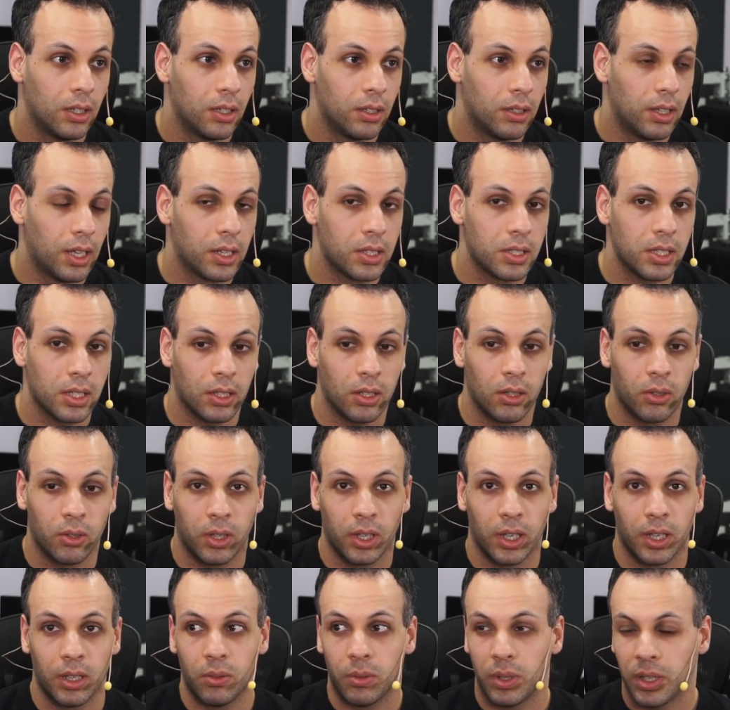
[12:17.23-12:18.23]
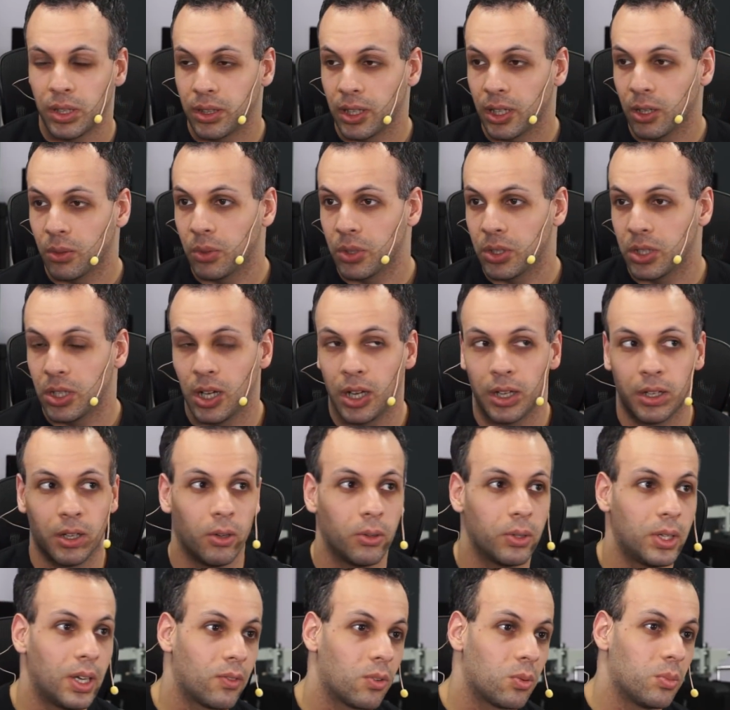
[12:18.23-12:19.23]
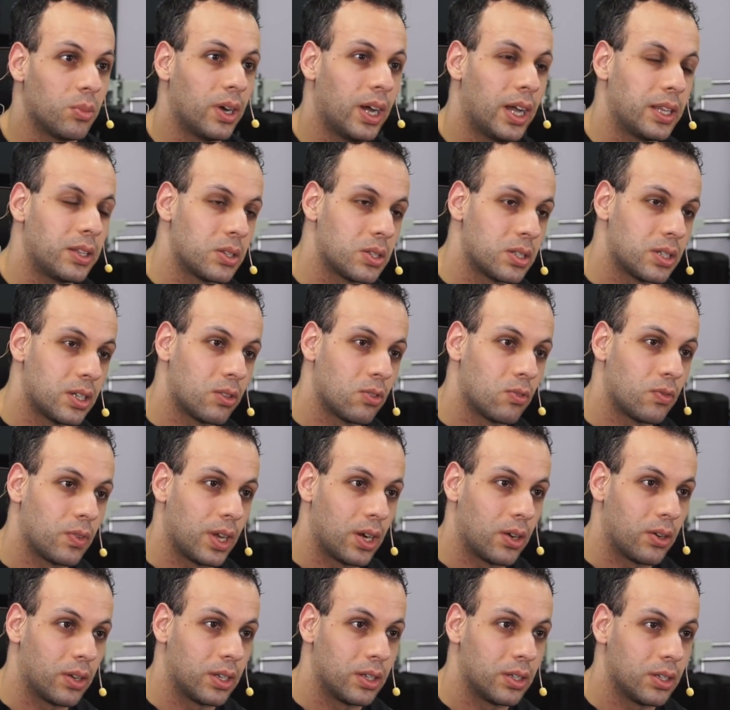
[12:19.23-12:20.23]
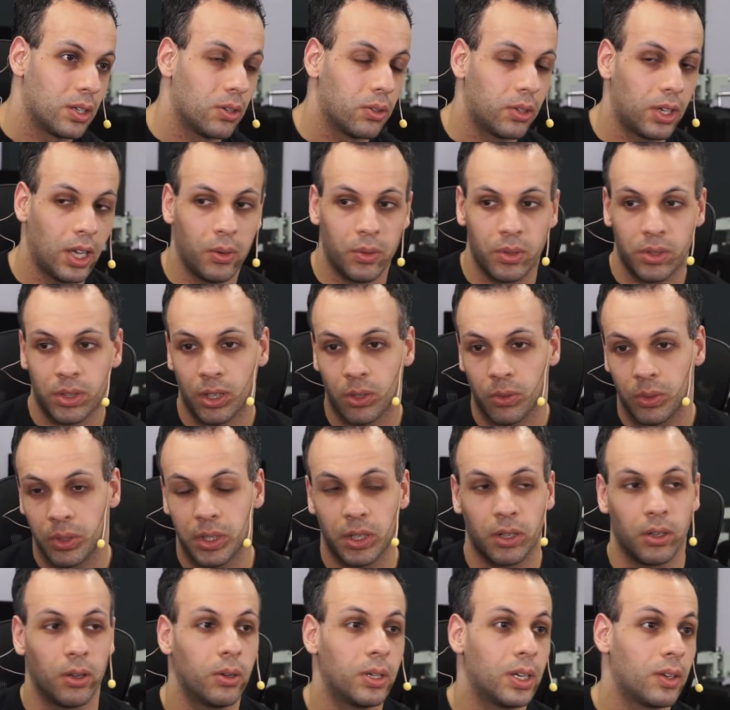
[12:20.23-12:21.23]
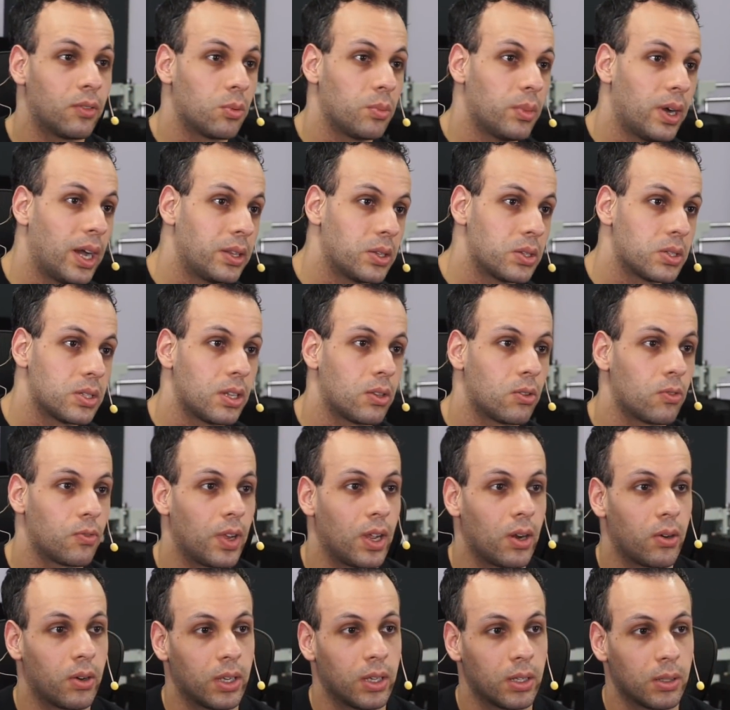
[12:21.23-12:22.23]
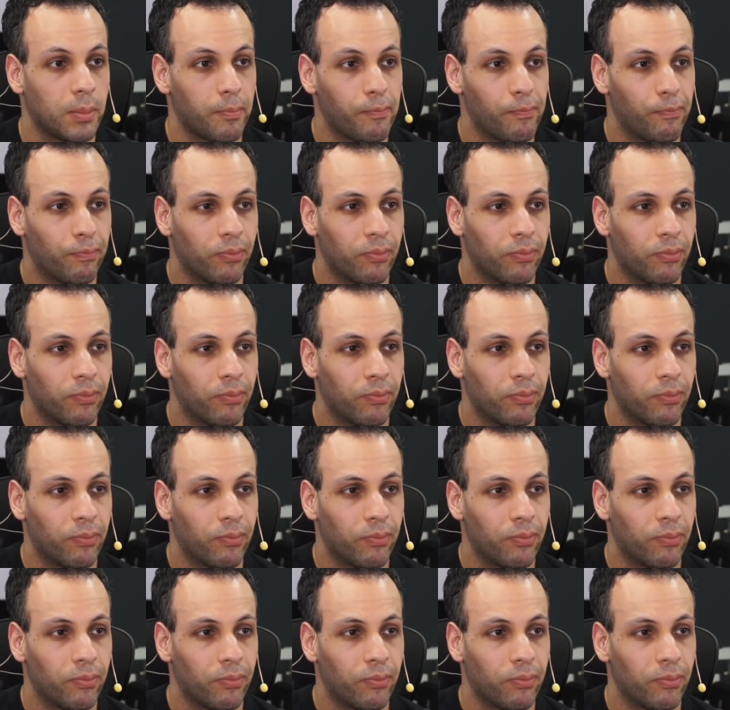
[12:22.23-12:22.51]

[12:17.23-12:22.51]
Then it's like, okay, we think we're done. Oh, never mind, there's another variant. Okay, we think we're done. Oh, never mind, there's another variant.